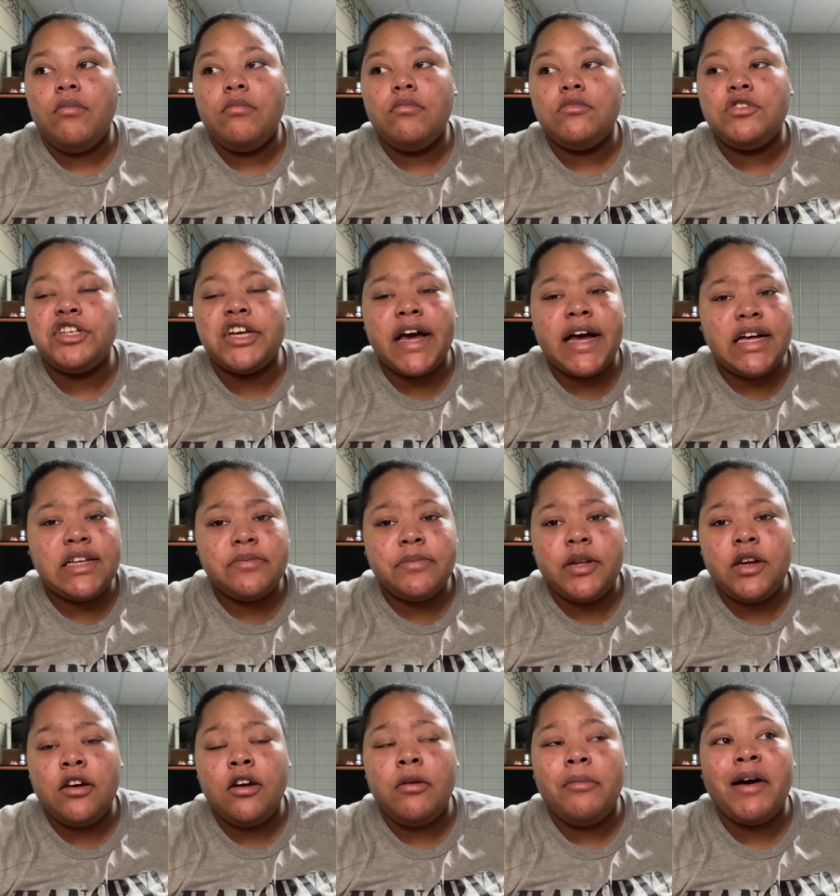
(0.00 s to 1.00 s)

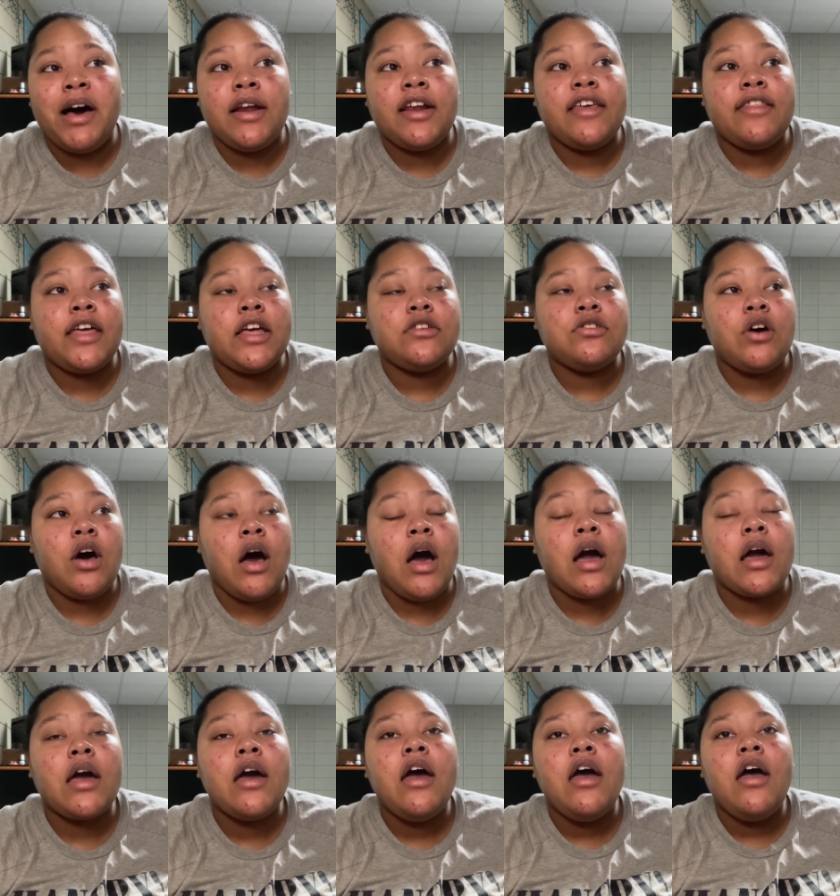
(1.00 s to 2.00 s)
Jasmine, and Imani, they
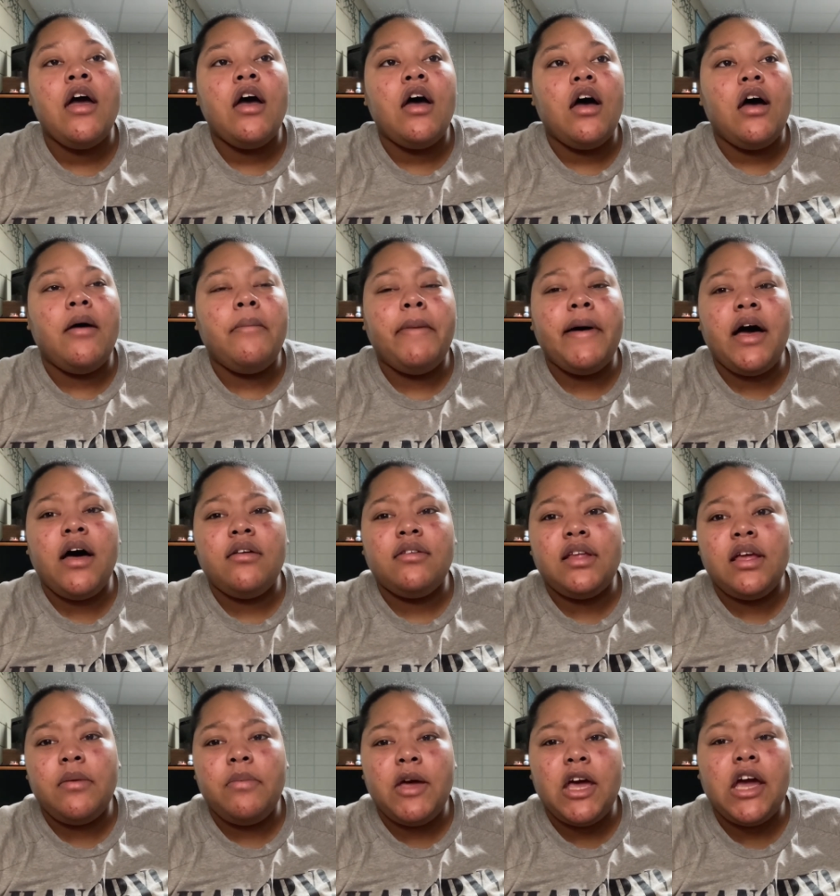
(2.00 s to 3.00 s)
talk about
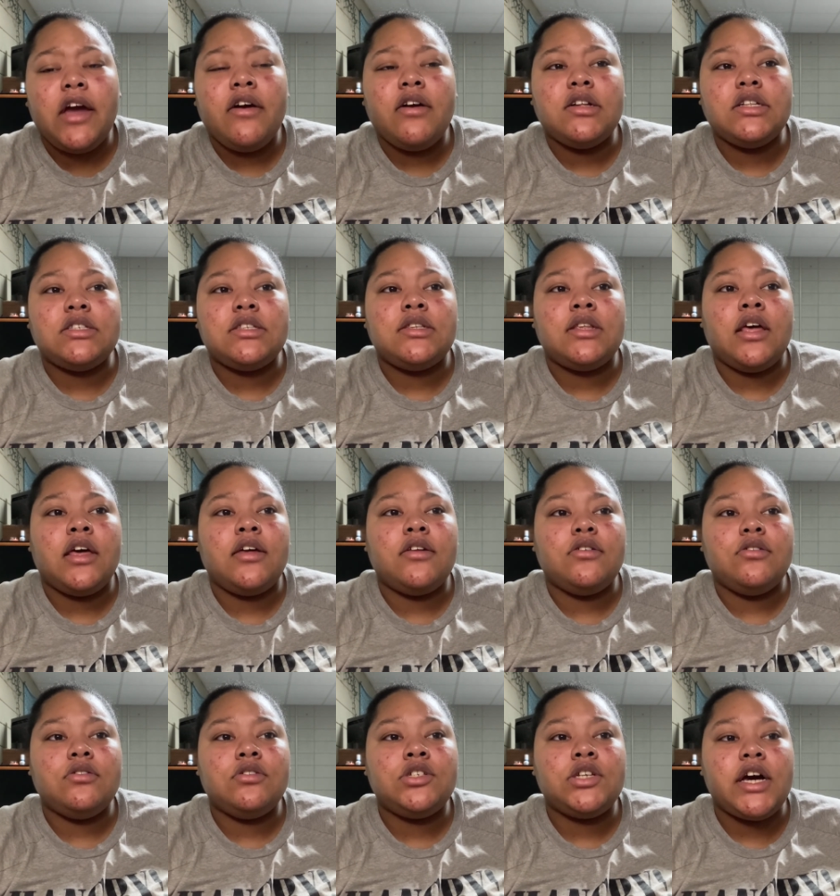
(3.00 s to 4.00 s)
their parents. Like,
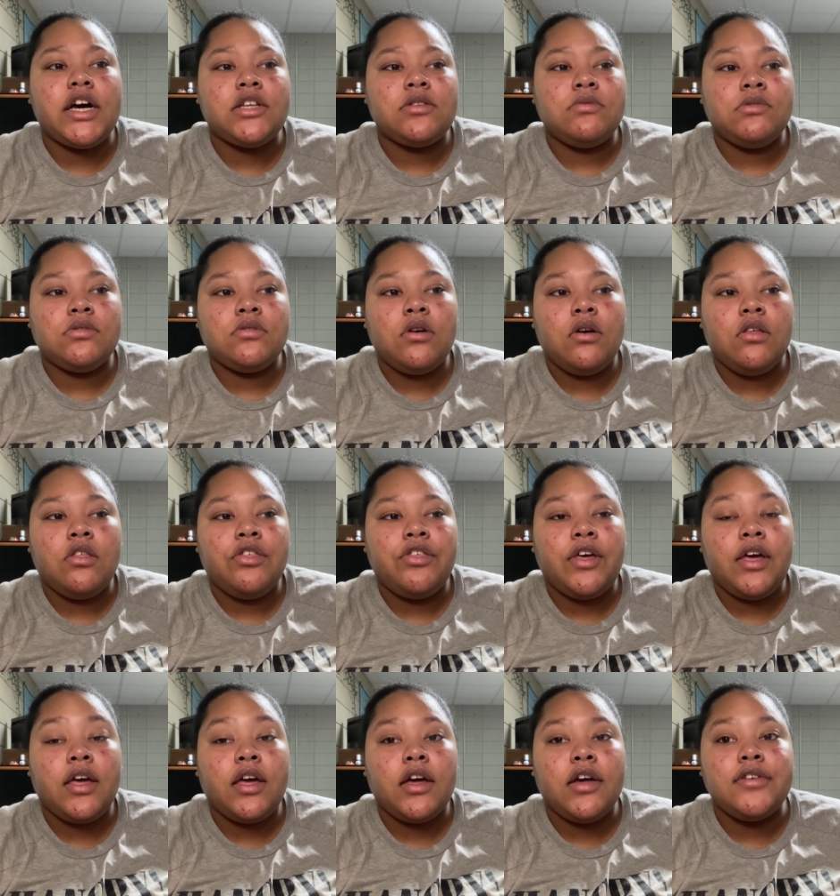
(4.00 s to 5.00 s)
Jasmine's whole
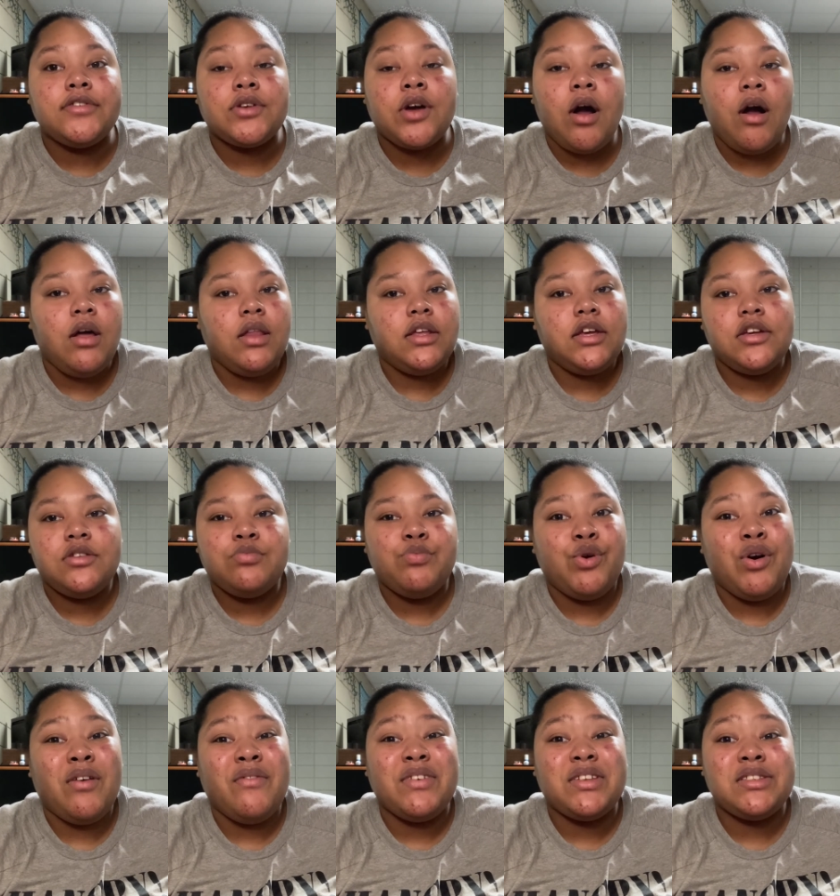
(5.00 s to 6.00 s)
thing is Carly is
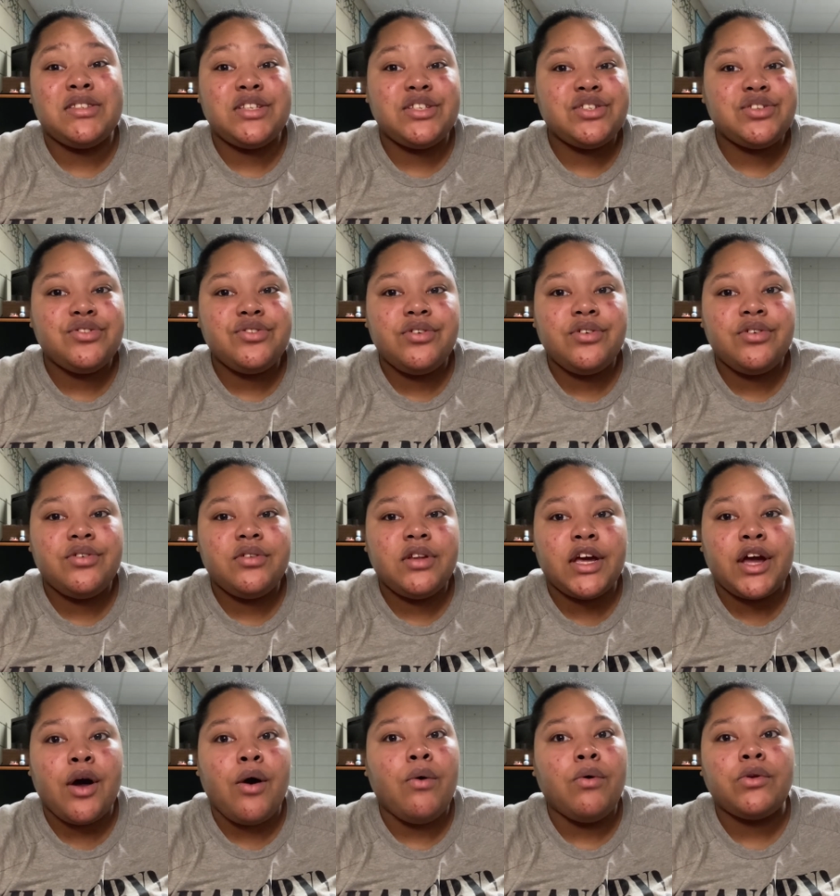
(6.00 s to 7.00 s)
more of a sister,
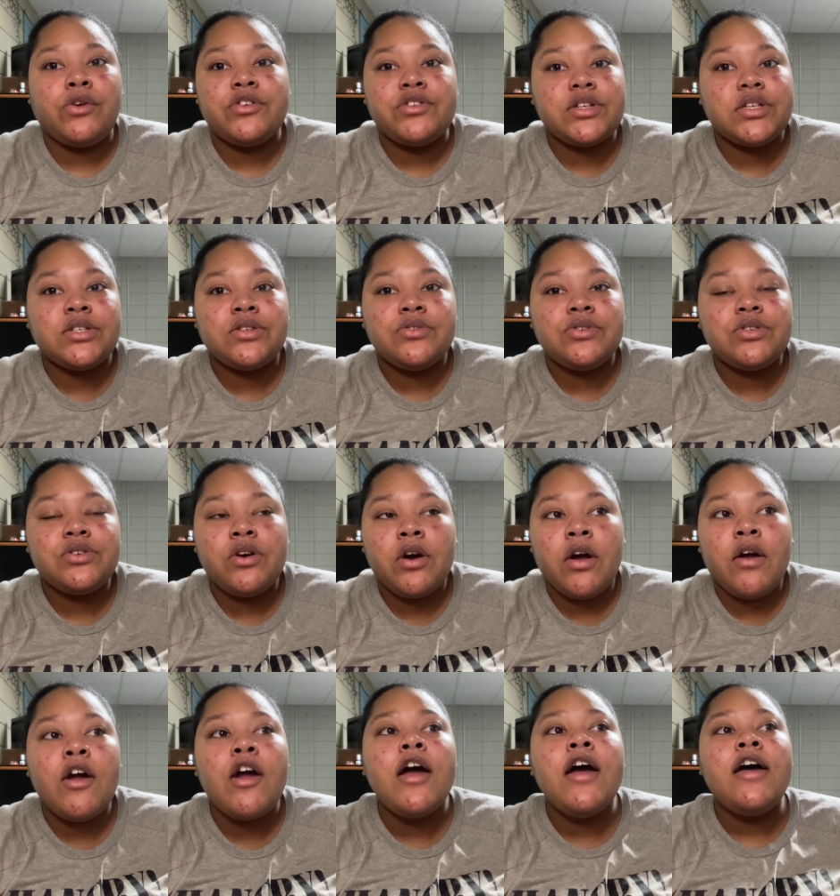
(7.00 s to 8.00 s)
like an older sister to
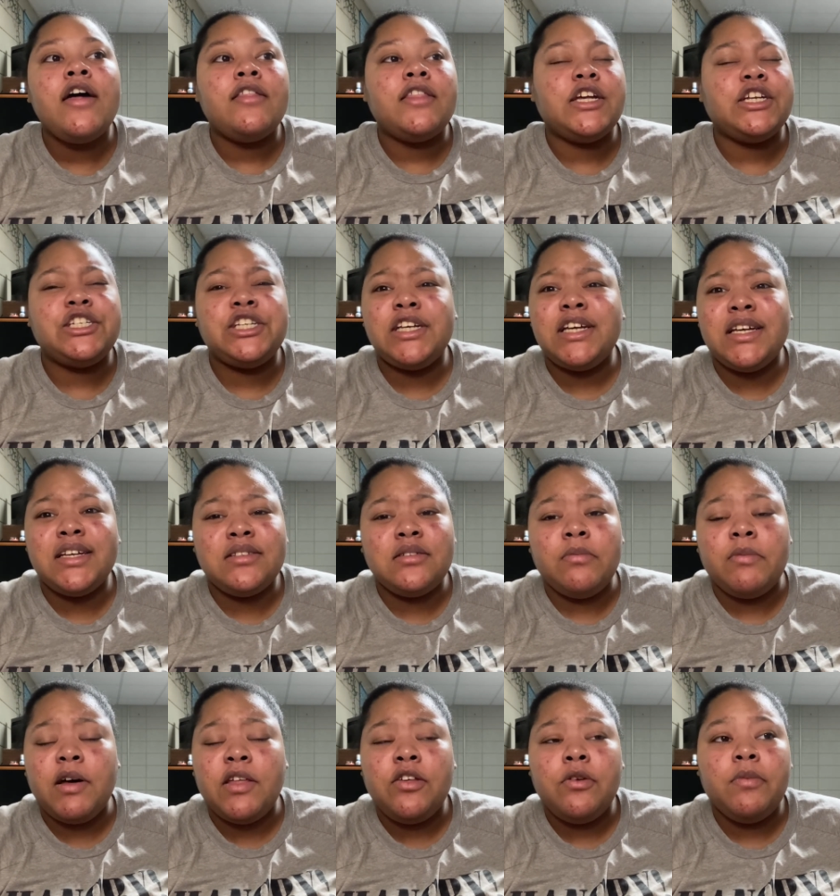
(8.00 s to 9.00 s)
her, than she is a
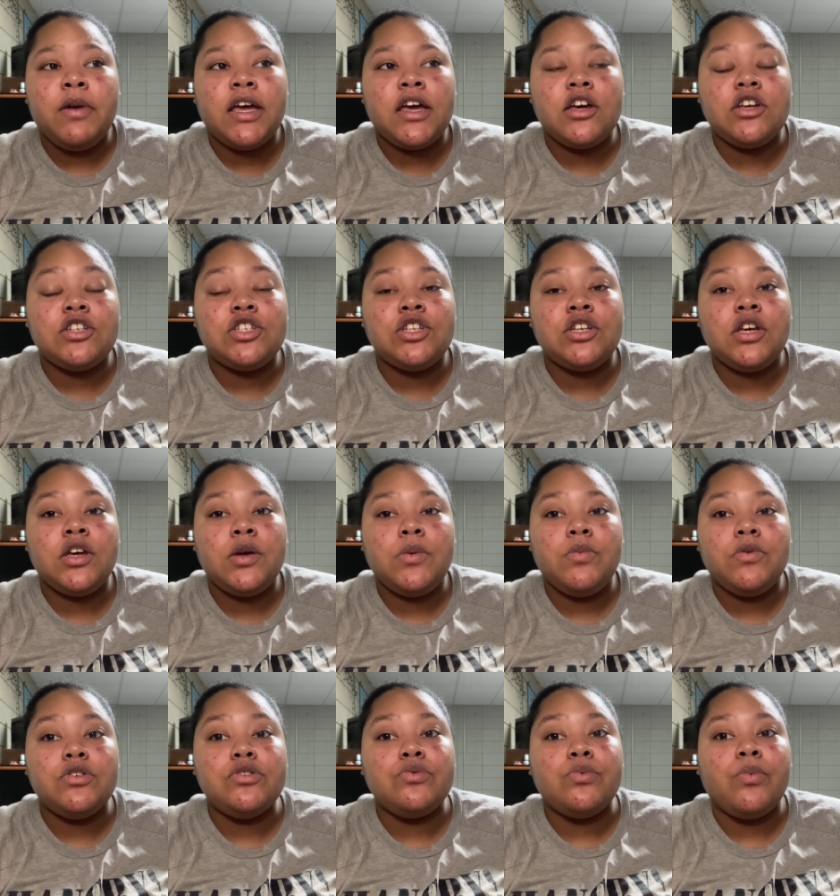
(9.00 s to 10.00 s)
mother, because she
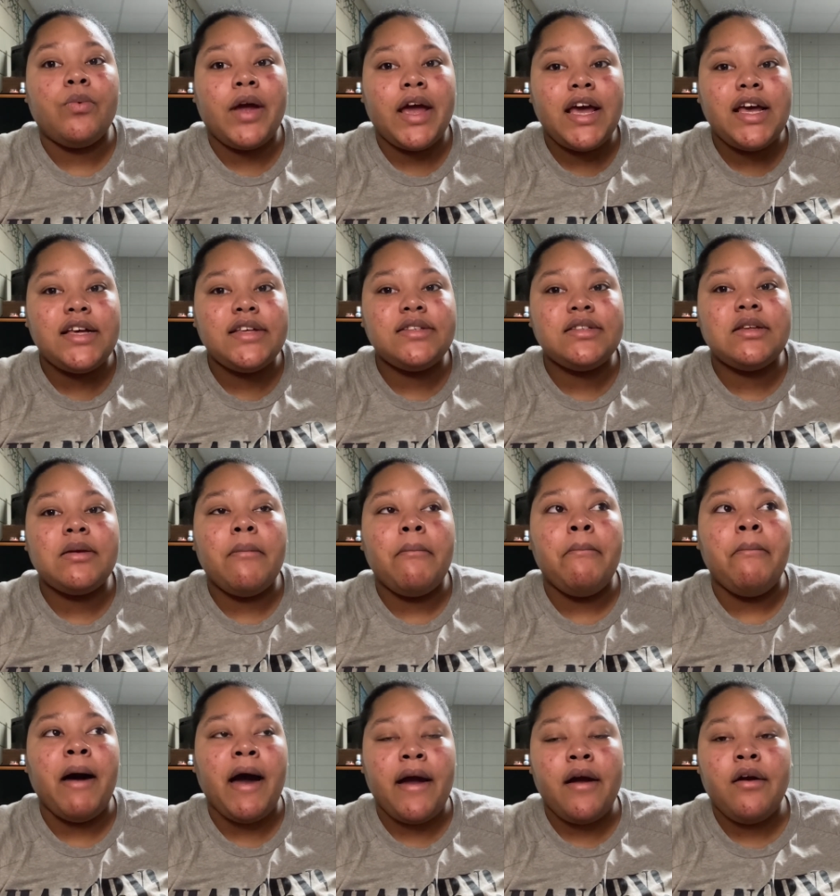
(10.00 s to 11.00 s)
was raised
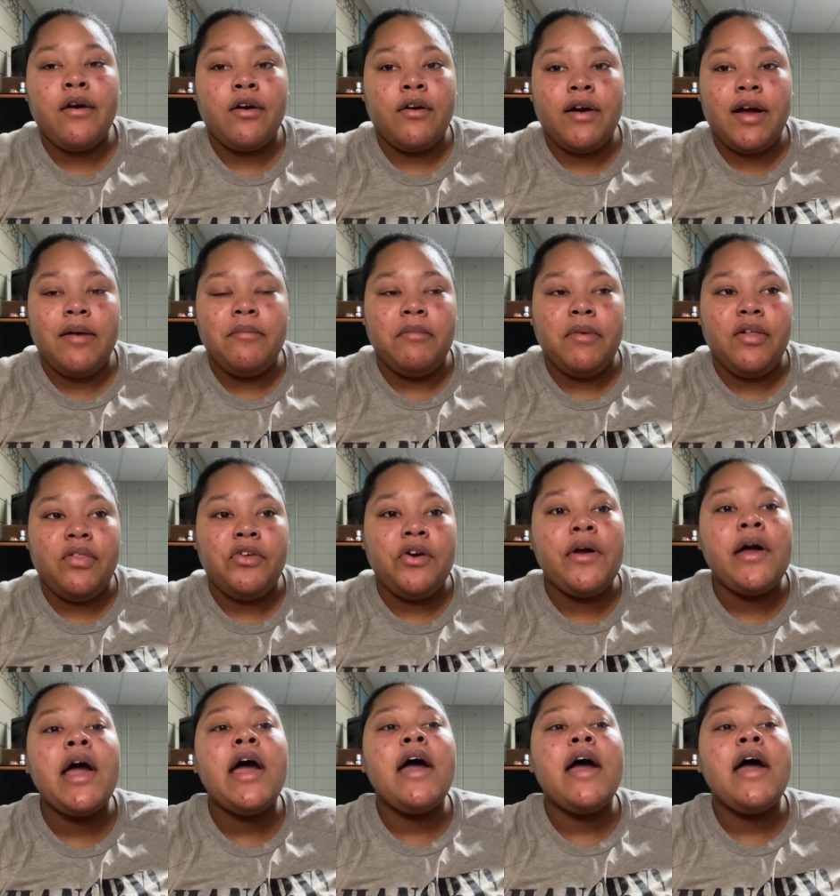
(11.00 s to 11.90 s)
by her grandmother.